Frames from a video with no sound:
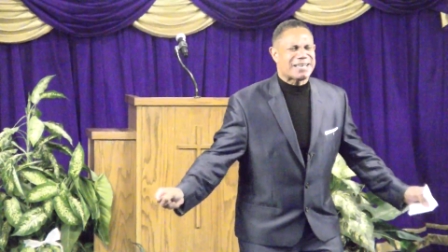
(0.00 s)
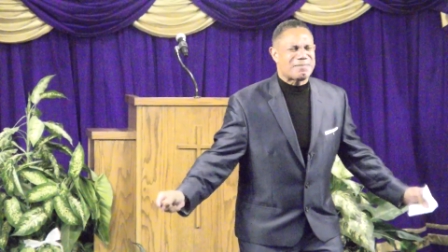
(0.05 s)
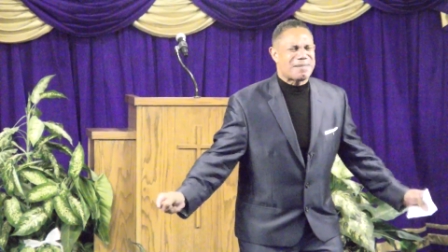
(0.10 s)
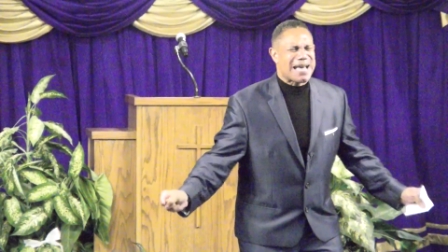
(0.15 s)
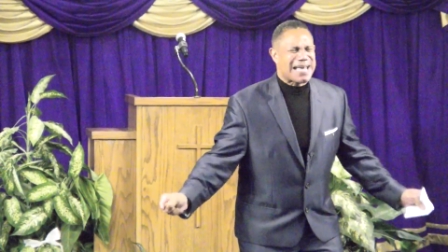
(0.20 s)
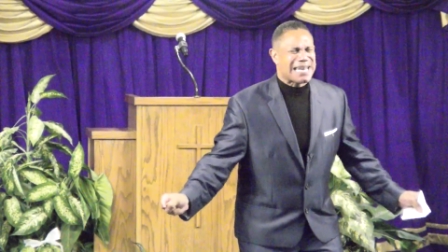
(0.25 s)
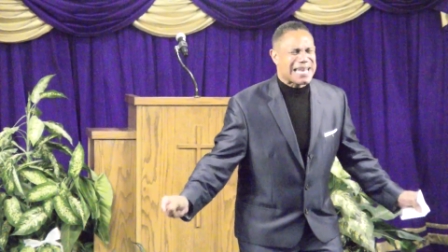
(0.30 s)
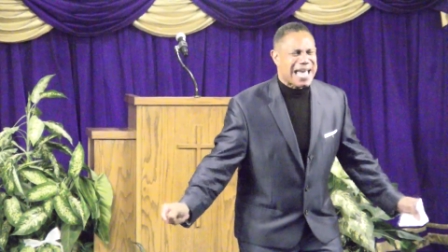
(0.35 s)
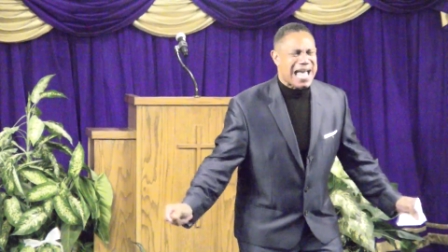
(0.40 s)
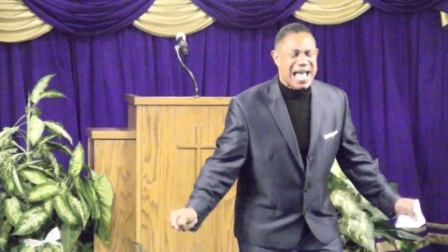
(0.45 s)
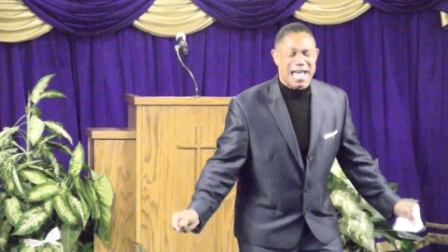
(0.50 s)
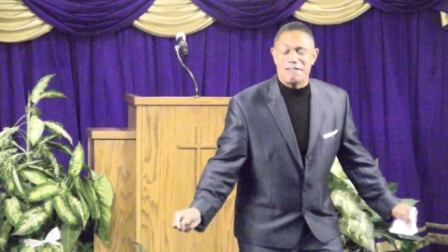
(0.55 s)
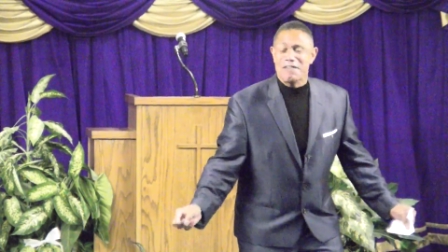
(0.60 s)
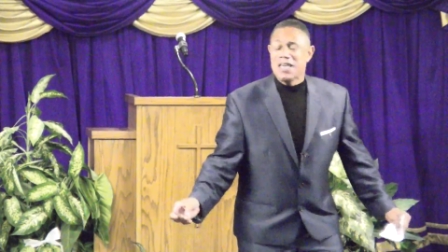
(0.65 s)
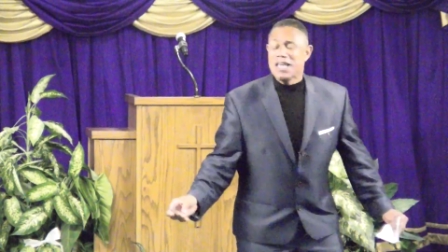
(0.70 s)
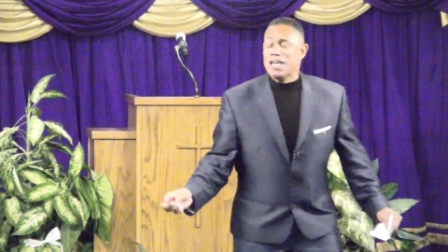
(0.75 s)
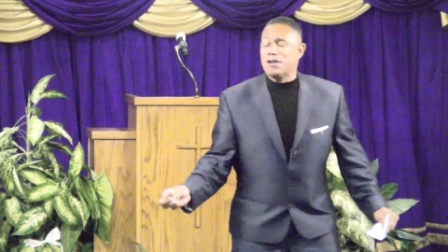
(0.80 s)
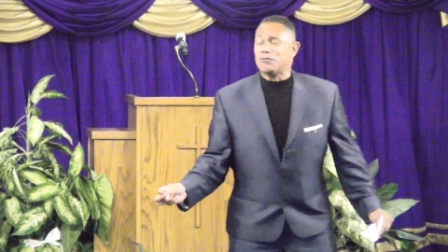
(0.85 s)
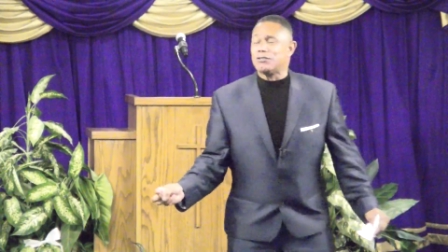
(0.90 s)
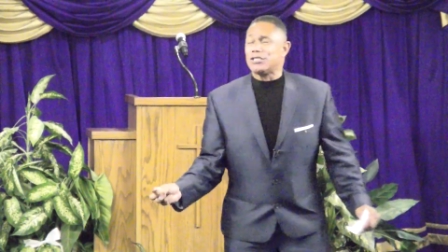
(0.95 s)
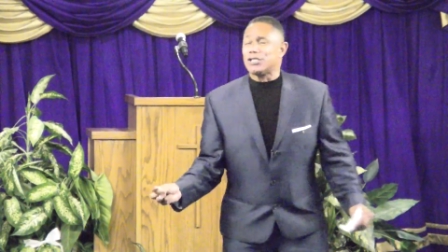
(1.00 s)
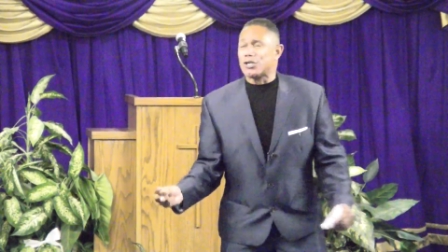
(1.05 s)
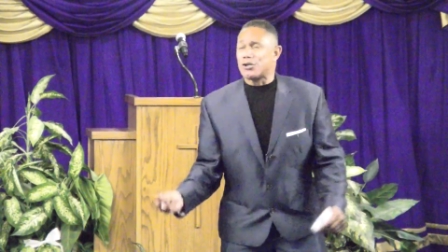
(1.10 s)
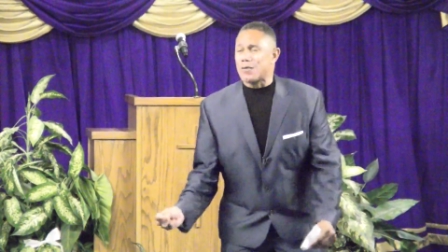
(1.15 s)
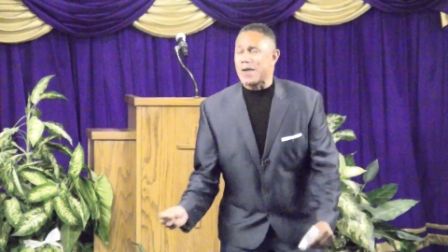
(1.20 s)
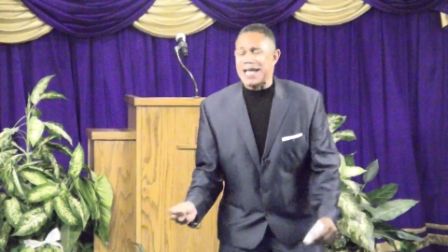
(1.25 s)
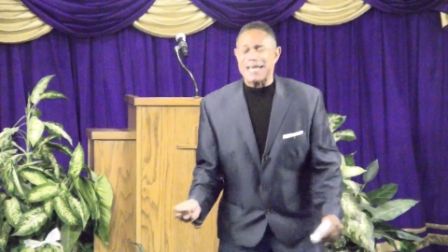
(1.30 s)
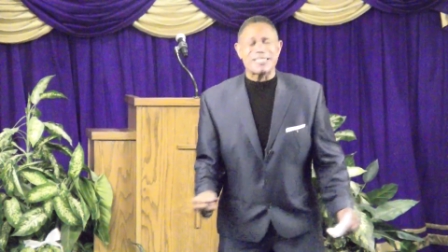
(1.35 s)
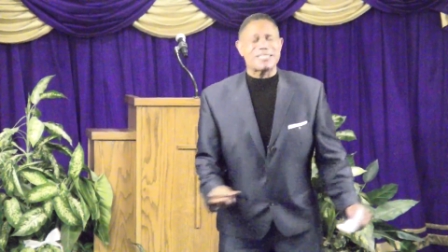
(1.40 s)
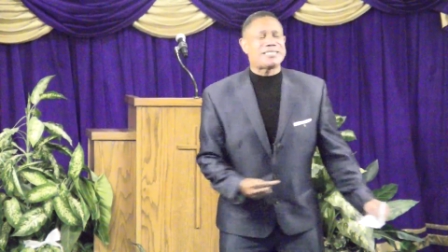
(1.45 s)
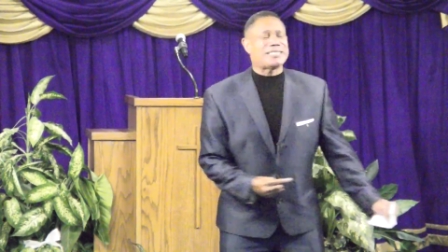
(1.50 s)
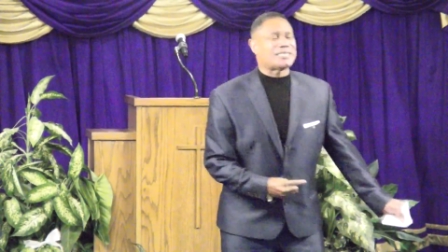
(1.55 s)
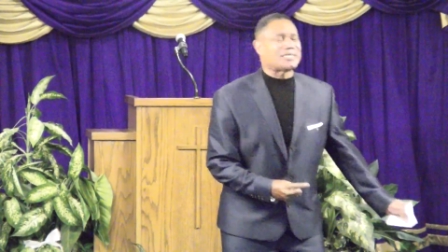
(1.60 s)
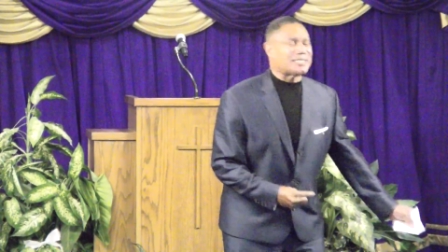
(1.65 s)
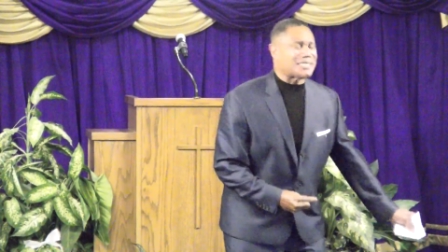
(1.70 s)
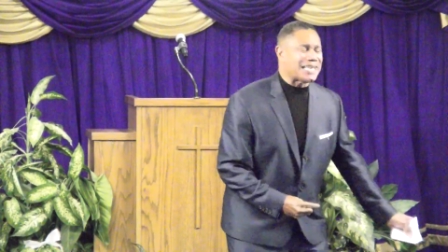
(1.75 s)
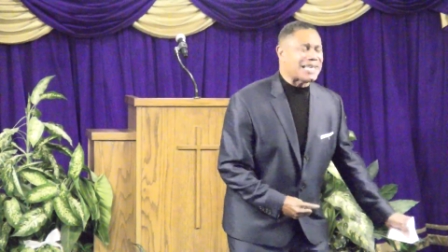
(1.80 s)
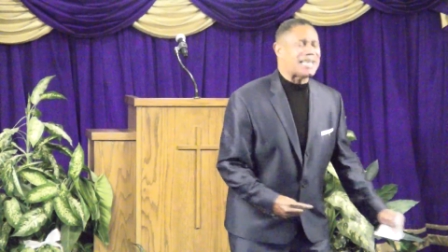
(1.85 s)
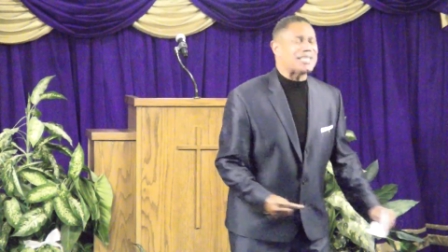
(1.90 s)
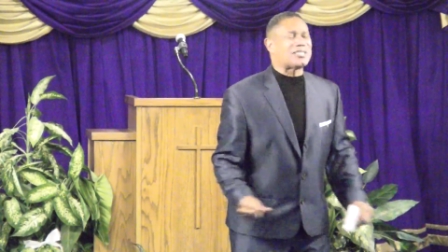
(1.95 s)
my life. It was the greatest
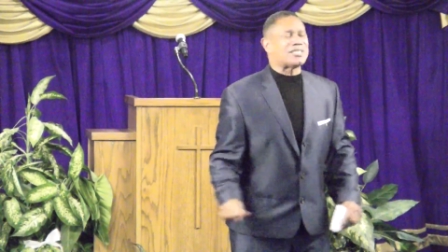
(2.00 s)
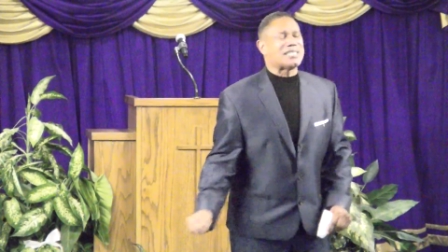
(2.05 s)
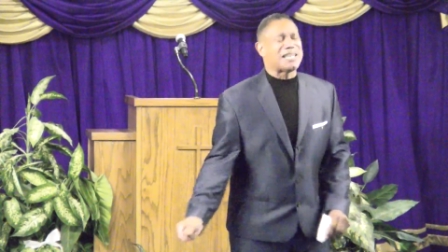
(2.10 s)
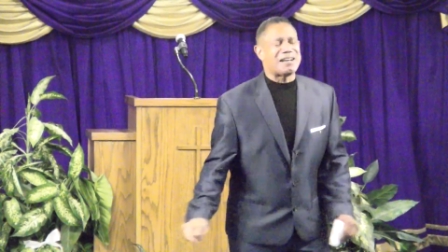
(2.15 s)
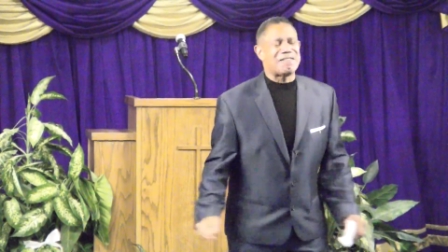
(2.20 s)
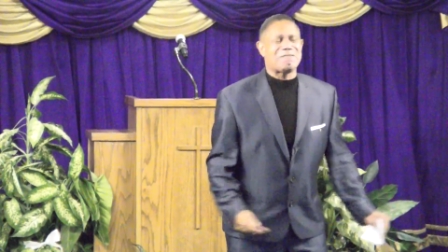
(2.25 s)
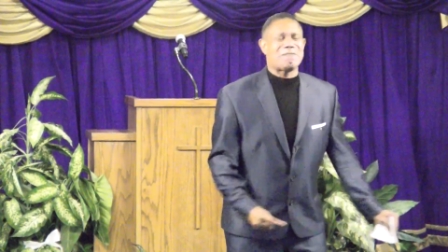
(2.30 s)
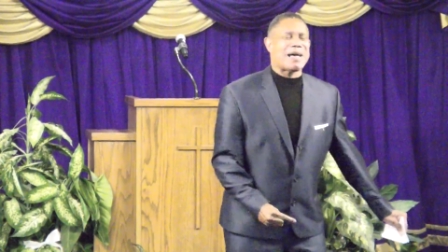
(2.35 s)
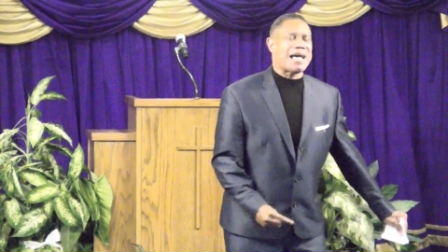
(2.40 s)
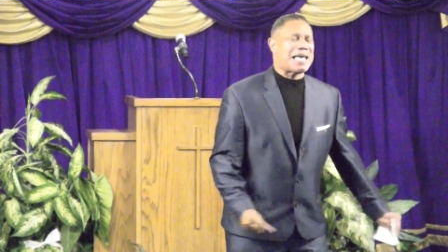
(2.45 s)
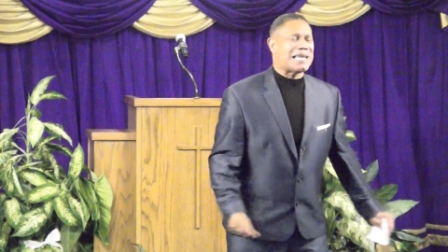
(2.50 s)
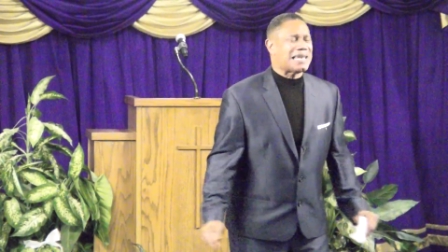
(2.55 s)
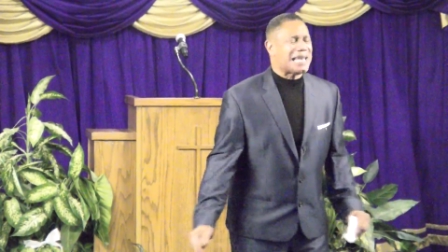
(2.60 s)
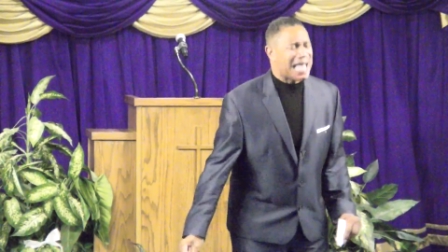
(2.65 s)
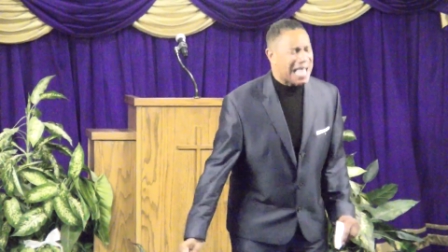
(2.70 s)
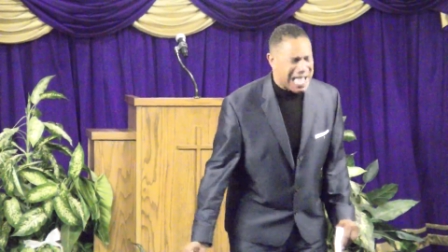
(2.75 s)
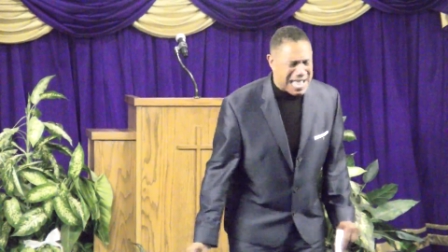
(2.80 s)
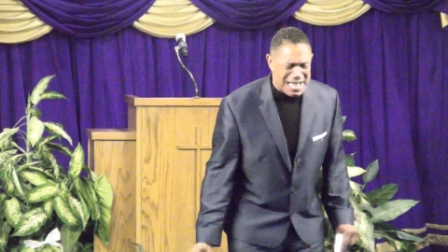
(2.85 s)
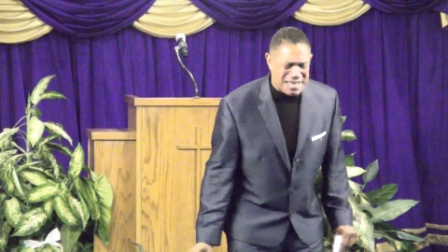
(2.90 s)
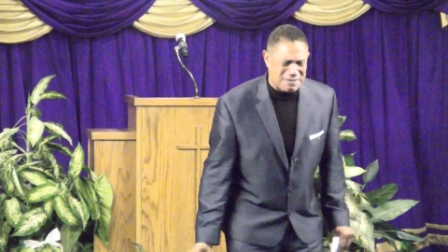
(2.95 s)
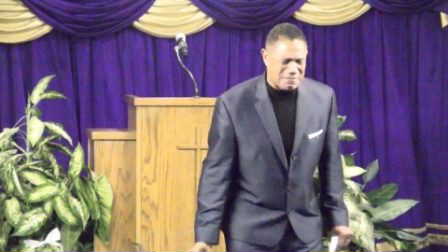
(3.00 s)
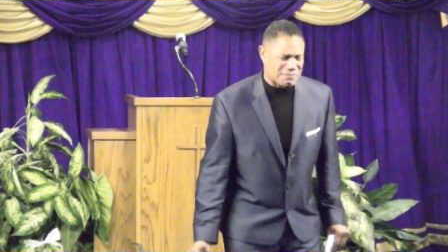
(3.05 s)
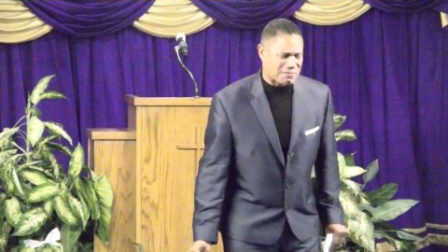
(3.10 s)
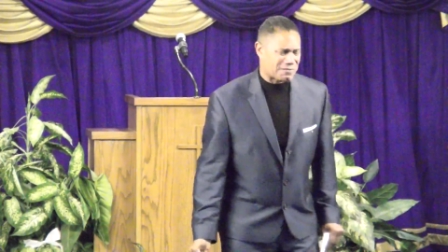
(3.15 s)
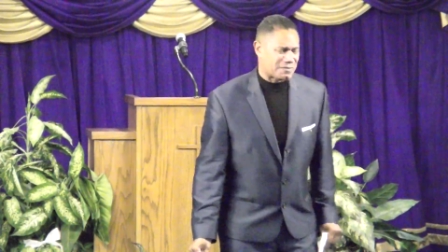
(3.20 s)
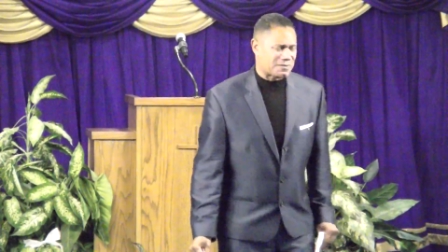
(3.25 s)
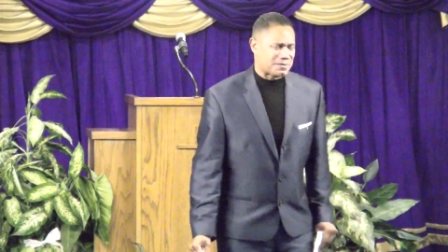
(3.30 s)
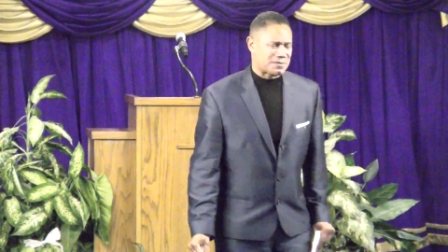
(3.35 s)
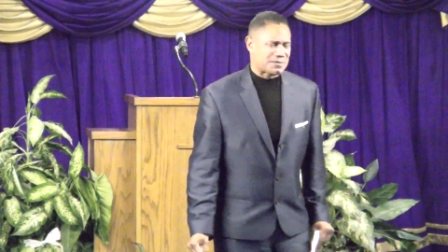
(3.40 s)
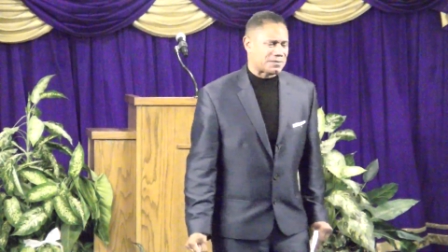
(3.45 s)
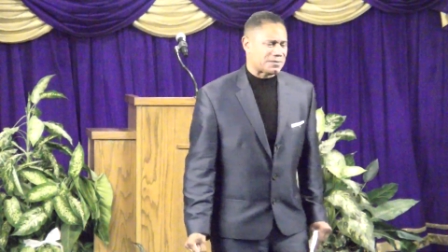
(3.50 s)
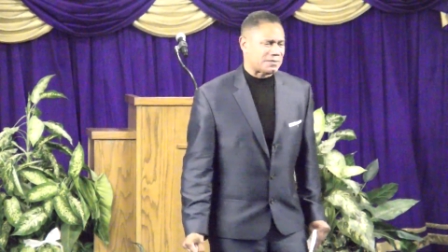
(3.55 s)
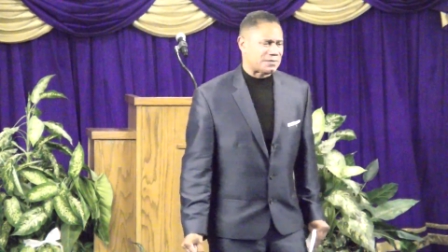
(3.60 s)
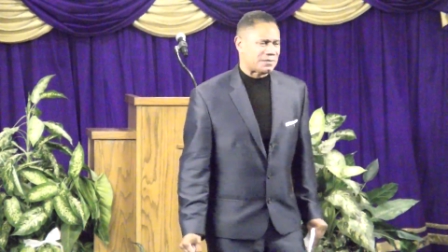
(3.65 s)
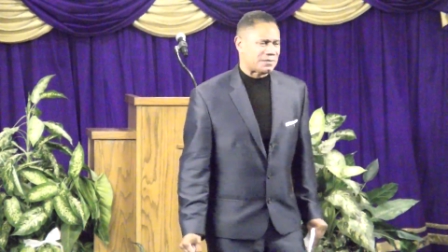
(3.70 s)
decision of my life.